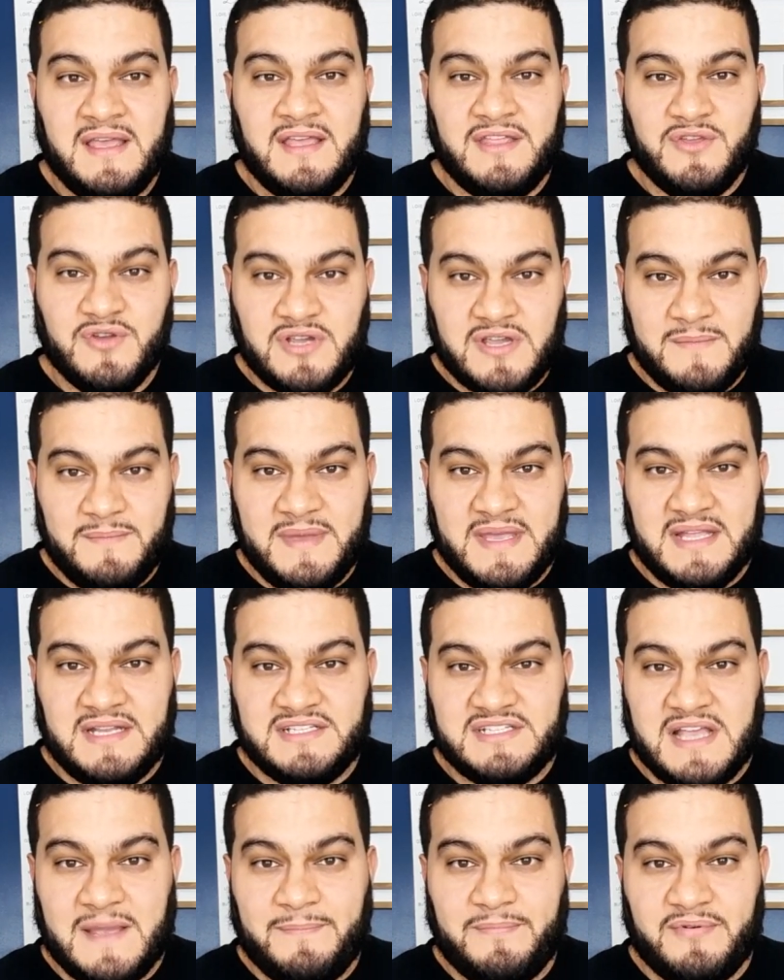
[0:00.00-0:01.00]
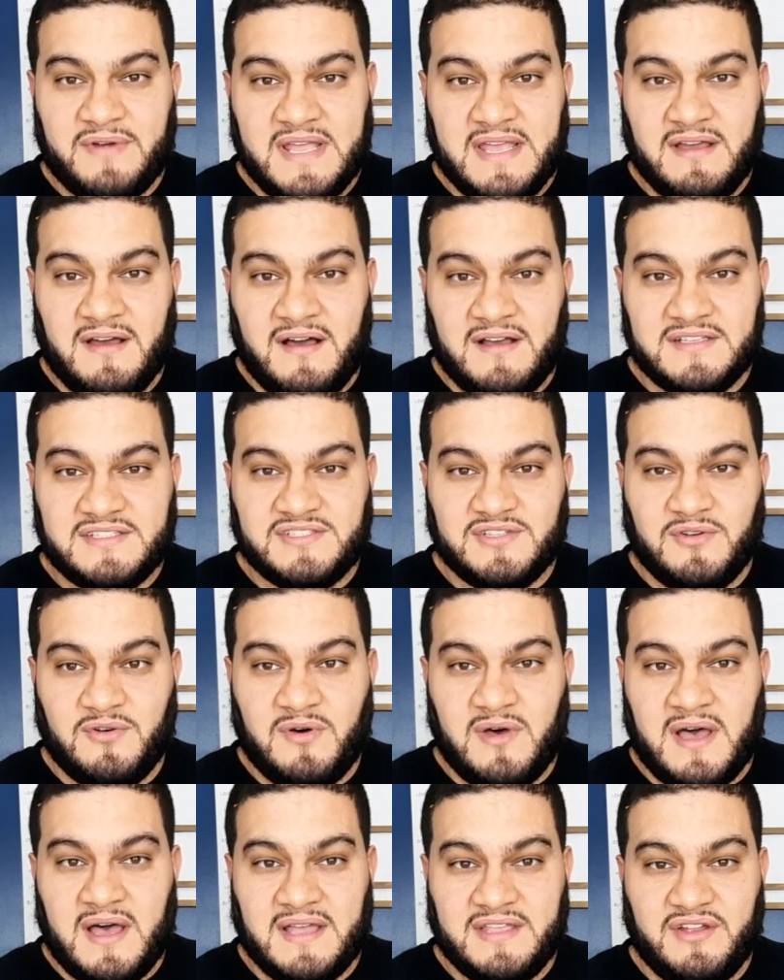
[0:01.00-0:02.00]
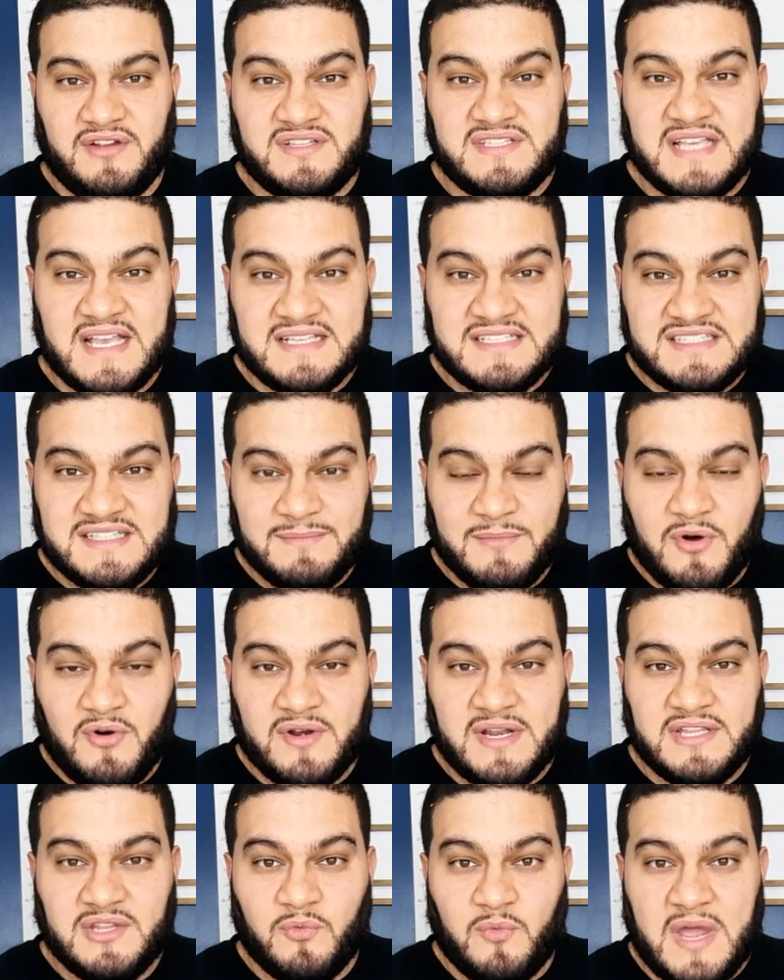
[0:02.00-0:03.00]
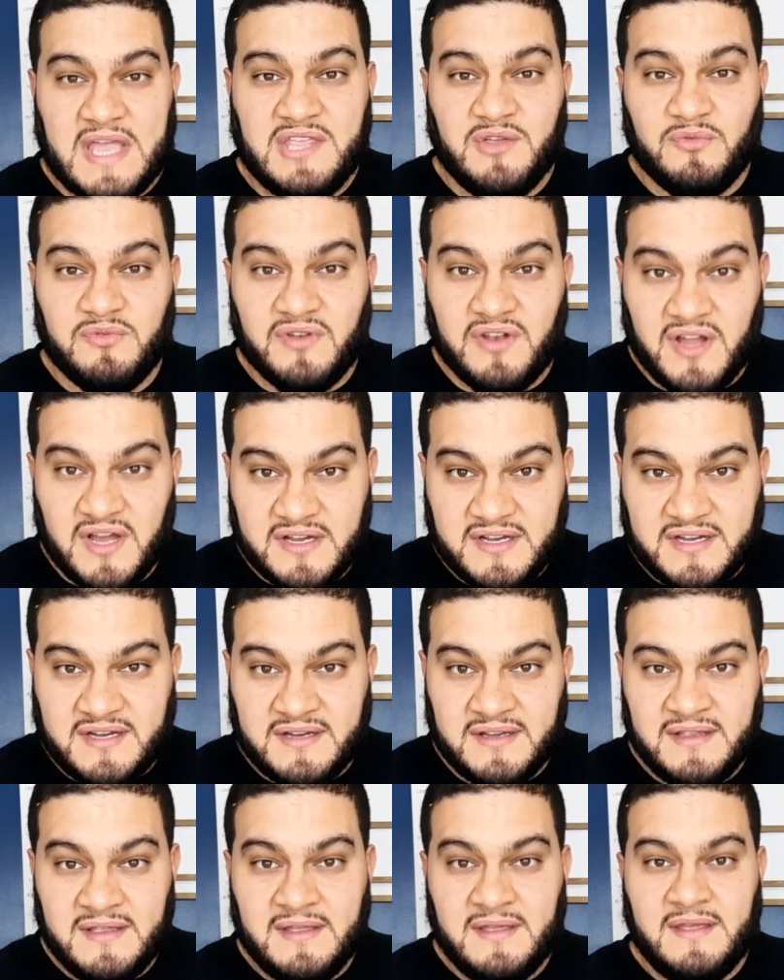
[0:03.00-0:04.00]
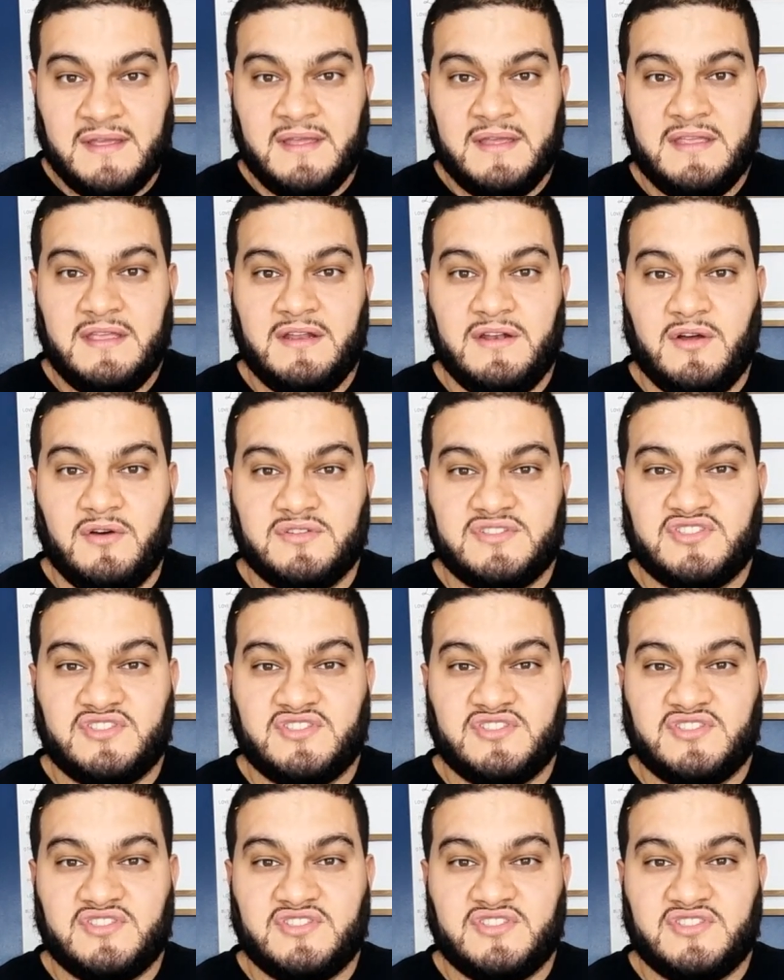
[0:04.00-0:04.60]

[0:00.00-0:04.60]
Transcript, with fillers: You could be in jeopardy also uh, your testimony, the way you look, you know.